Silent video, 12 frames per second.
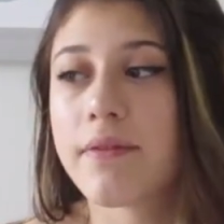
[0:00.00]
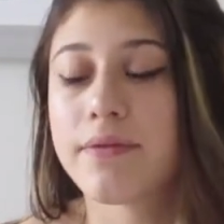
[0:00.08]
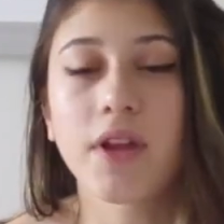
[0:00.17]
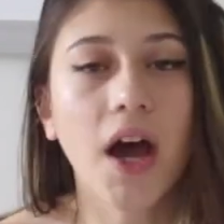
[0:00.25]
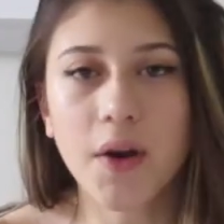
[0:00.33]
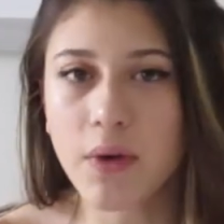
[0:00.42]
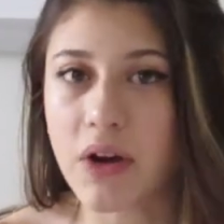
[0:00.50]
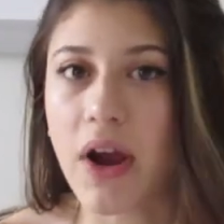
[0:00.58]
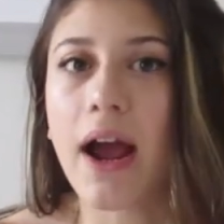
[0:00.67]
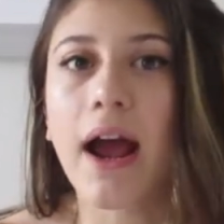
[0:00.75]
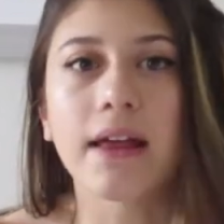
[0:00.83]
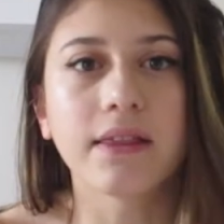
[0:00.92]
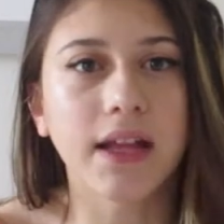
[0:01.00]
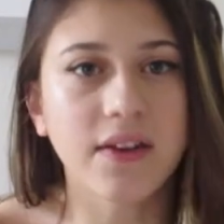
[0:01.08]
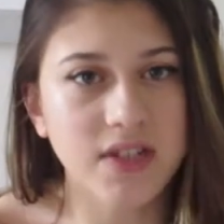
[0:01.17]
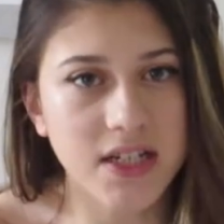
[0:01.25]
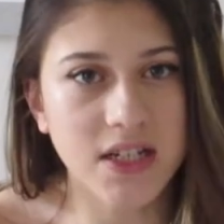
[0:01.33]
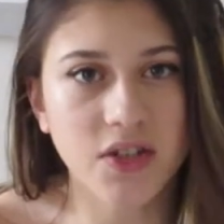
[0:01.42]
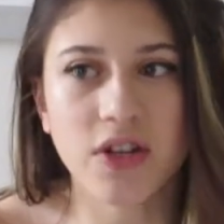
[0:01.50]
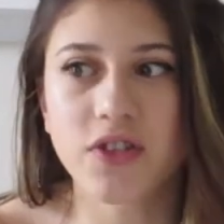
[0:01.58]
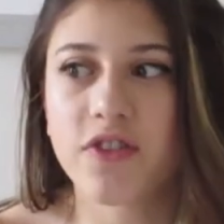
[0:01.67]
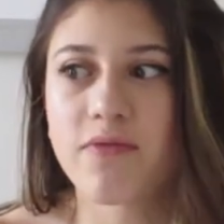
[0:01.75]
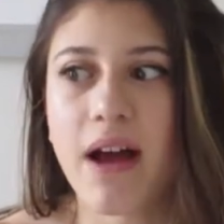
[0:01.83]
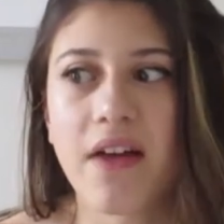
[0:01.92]
not a regret. I loved taking grade
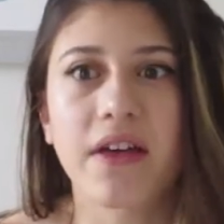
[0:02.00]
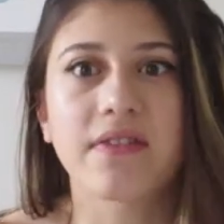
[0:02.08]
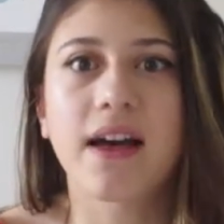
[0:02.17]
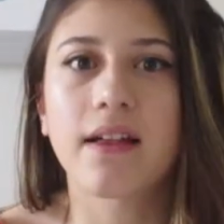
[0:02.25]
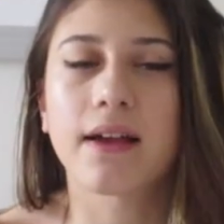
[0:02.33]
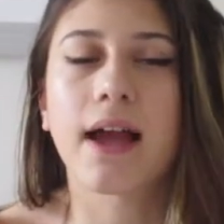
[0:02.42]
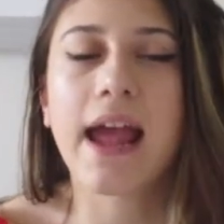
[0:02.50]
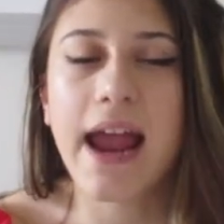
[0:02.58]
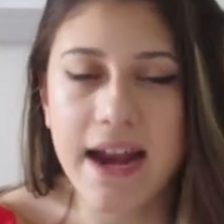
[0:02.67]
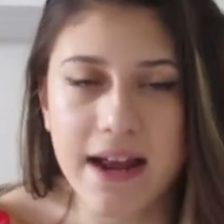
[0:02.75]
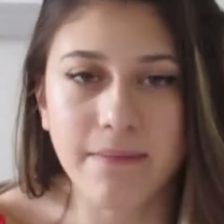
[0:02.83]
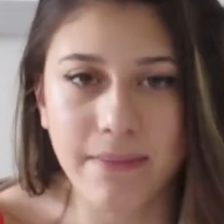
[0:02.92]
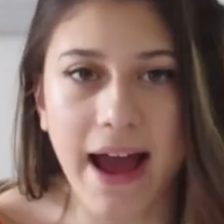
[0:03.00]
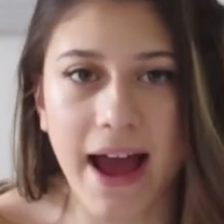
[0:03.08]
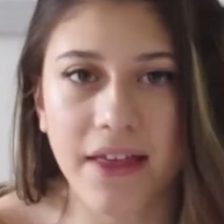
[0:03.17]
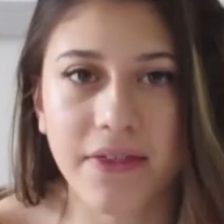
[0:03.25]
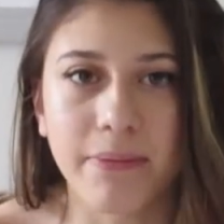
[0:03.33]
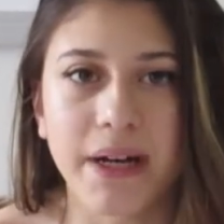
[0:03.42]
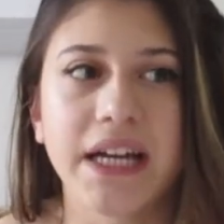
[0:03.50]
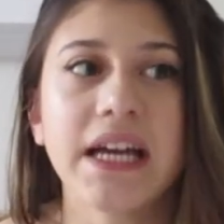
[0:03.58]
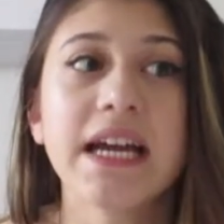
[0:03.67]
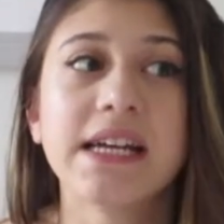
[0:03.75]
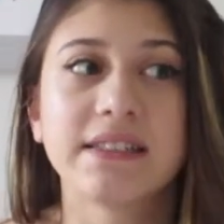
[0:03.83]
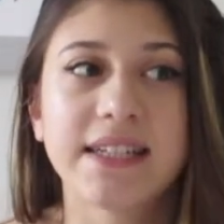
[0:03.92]
12 math at that. Like I hated math, but
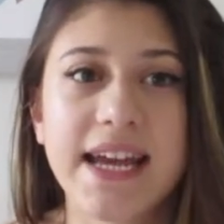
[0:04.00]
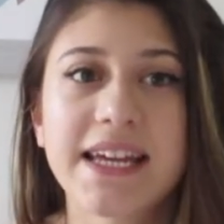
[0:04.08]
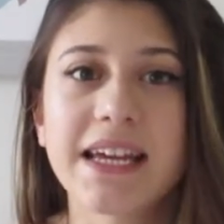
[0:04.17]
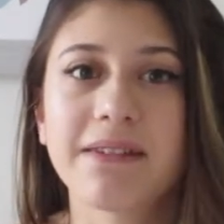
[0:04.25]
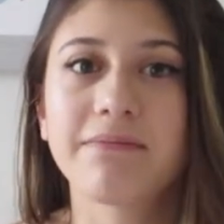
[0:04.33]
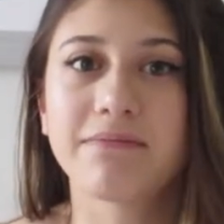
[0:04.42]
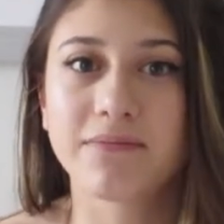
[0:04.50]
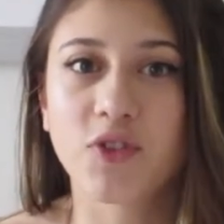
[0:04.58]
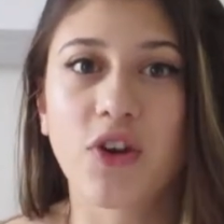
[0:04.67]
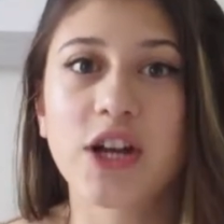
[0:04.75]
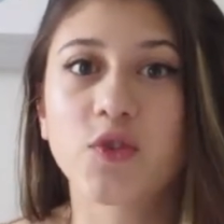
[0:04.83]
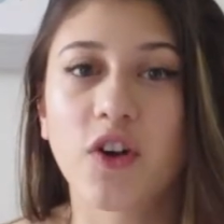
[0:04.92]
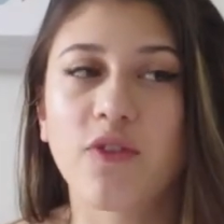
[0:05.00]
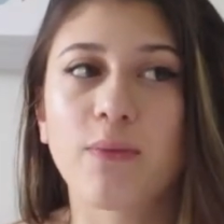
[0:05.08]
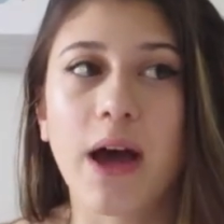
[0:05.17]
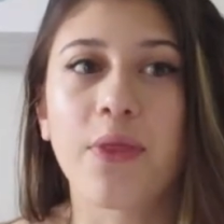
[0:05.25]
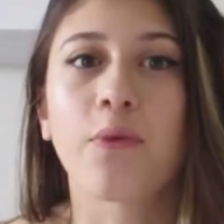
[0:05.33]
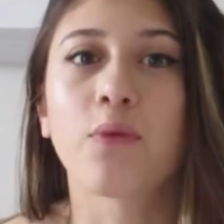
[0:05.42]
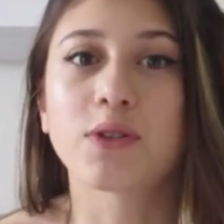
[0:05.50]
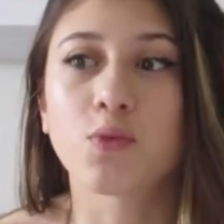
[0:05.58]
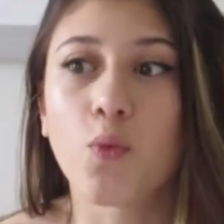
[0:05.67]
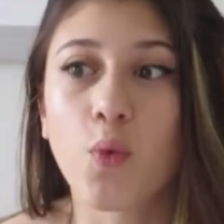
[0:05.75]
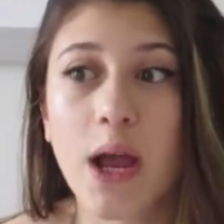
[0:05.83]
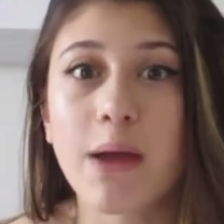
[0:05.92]
taking grade 12 math was
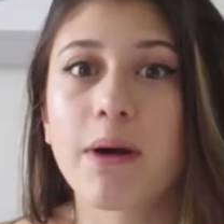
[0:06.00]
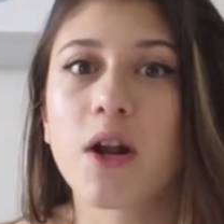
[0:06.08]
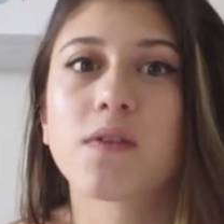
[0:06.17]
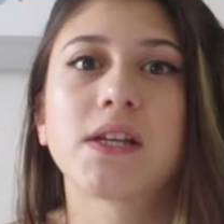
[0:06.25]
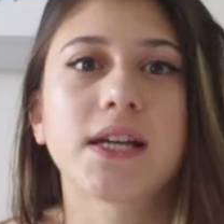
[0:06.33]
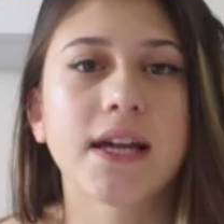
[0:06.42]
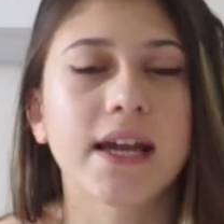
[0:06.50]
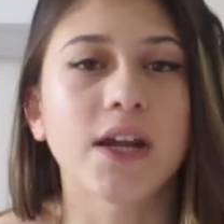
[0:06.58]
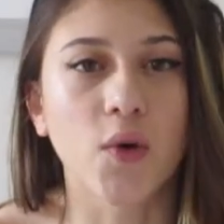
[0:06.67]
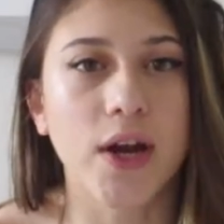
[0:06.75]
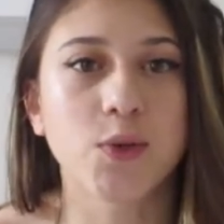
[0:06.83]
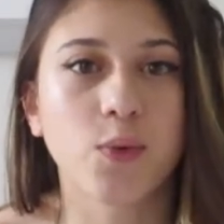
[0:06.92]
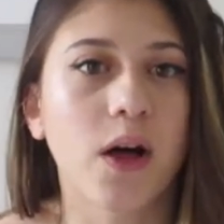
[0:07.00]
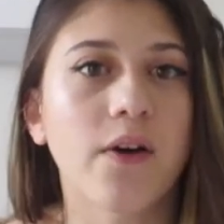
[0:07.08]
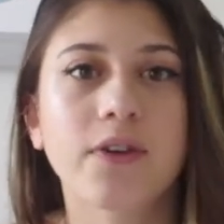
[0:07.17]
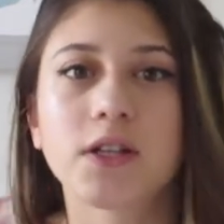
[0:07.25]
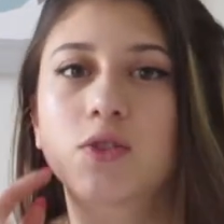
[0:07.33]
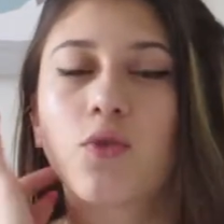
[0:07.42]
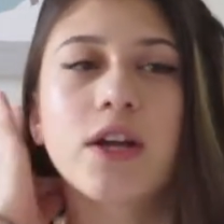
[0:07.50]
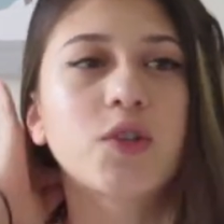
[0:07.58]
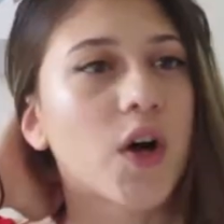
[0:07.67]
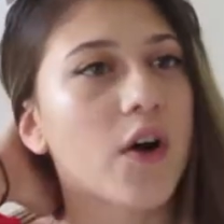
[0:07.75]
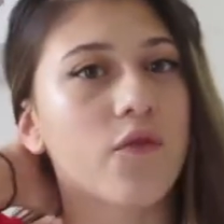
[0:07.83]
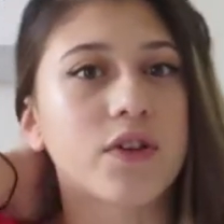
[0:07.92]
way better than taking in grade 12 because grade
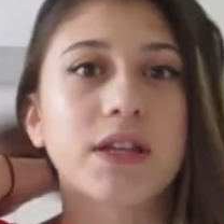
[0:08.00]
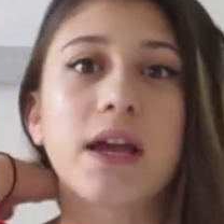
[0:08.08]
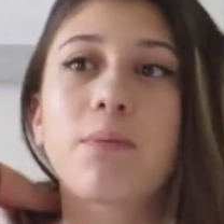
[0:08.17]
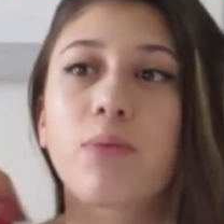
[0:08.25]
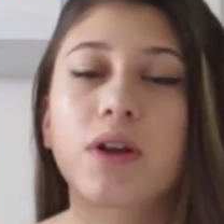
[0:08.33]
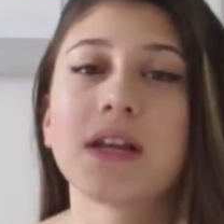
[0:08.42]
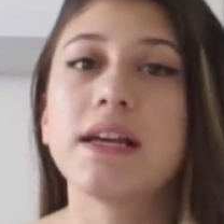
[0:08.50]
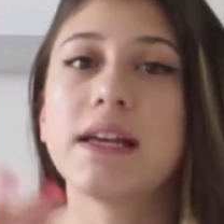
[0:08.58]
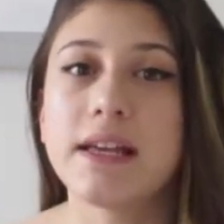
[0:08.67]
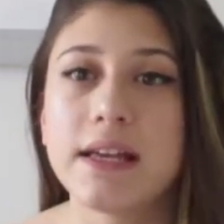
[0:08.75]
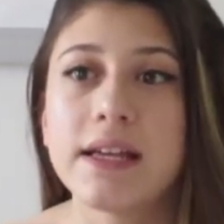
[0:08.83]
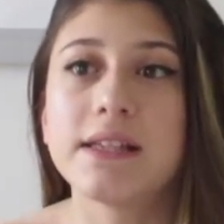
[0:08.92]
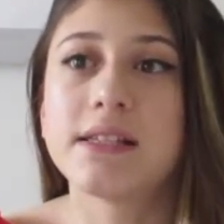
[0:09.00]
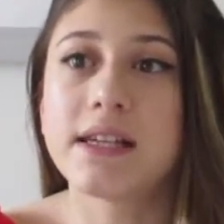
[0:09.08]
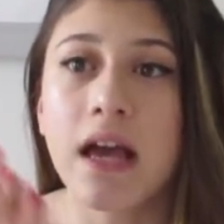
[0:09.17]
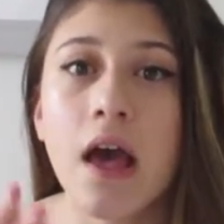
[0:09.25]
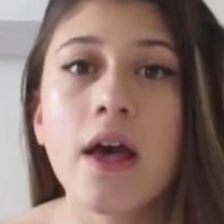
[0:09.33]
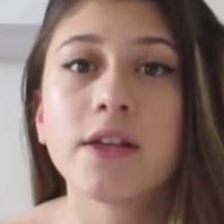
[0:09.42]
12 was a pretty easy